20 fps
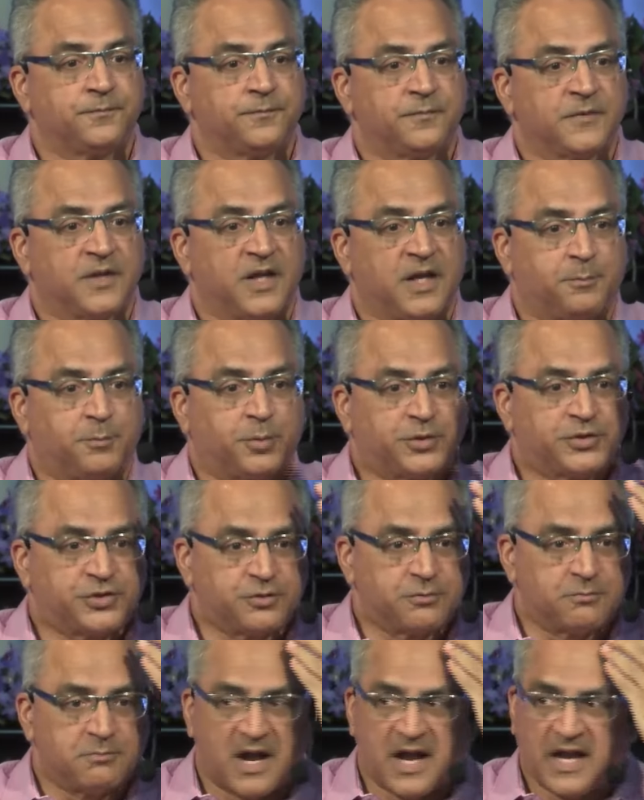It puts your
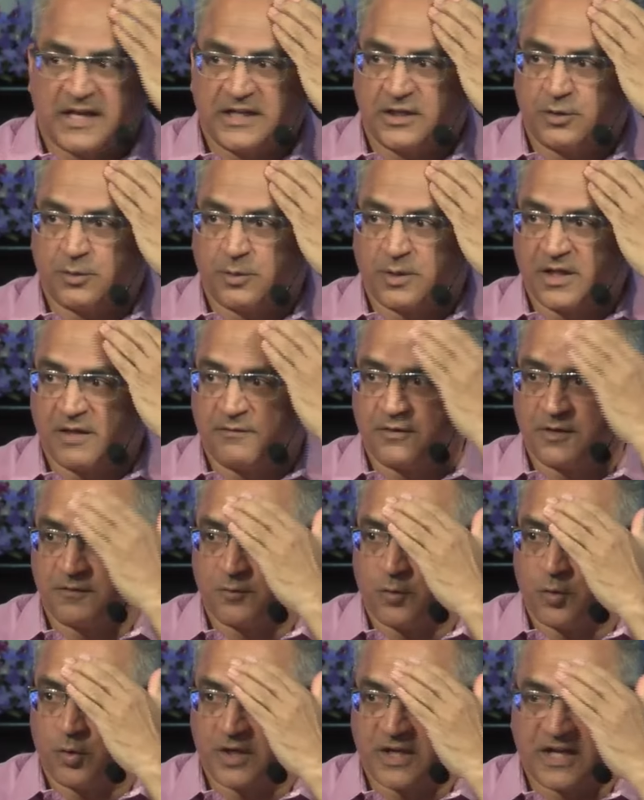mind into a level of
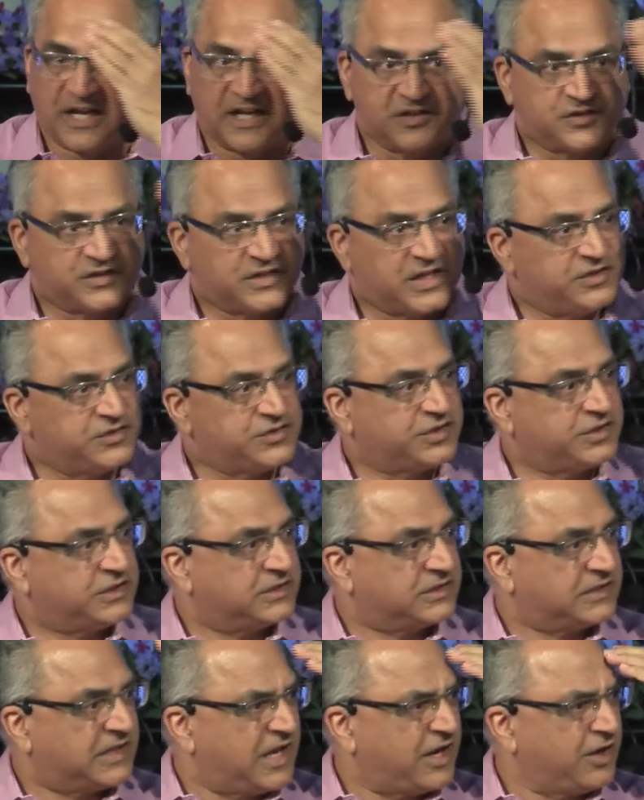organization and
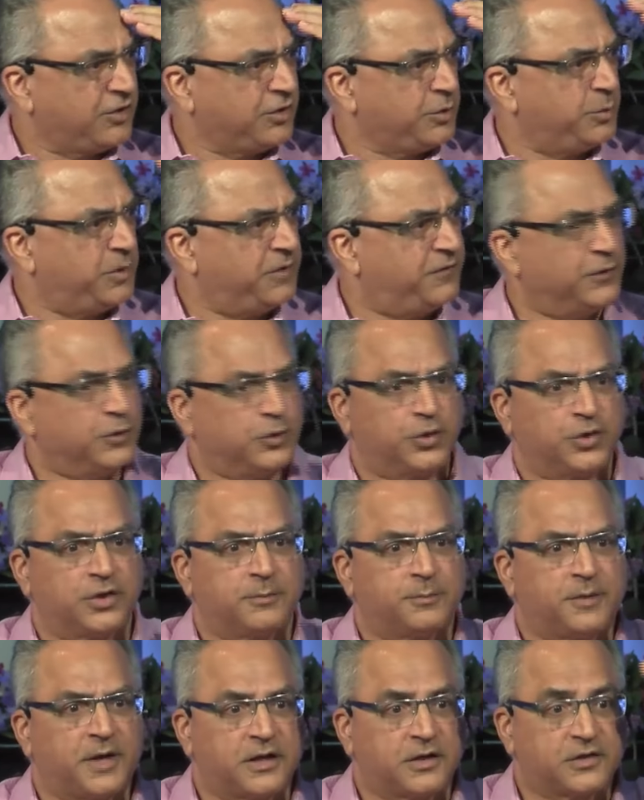clarity. We feel good
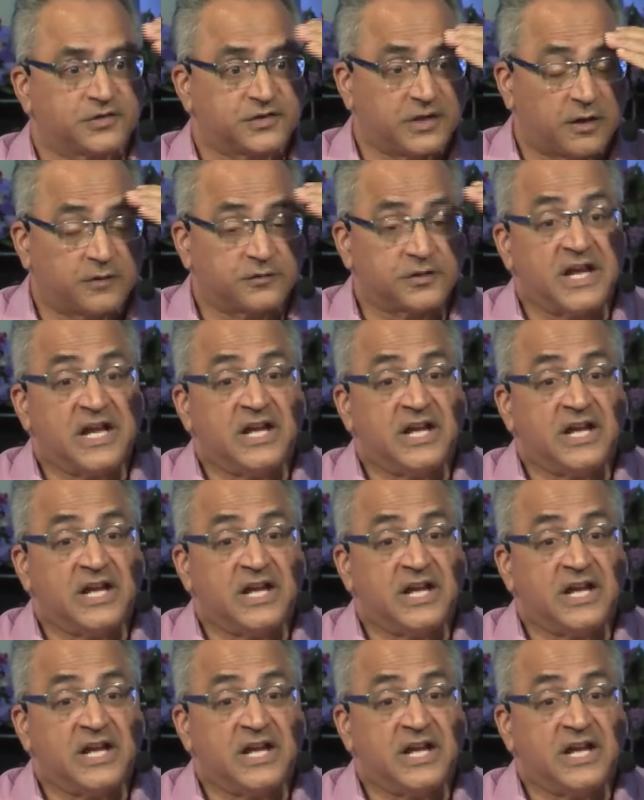about ourselves.